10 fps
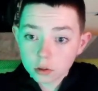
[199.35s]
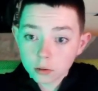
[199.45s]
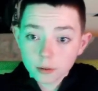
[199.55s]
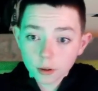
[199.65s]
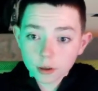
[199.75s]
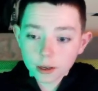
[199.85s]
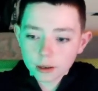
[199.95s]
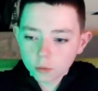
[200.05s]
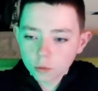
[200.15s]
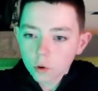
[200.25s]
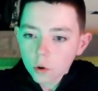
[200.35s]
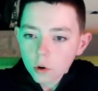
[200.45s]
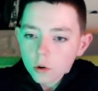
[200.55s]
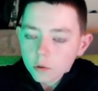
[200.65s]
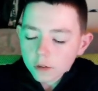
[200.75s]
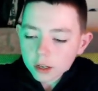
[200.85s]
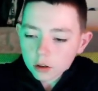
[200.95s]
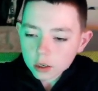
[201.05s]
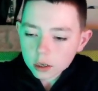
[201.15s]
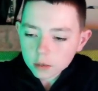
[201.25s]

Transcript: Lucky. Very lucky here.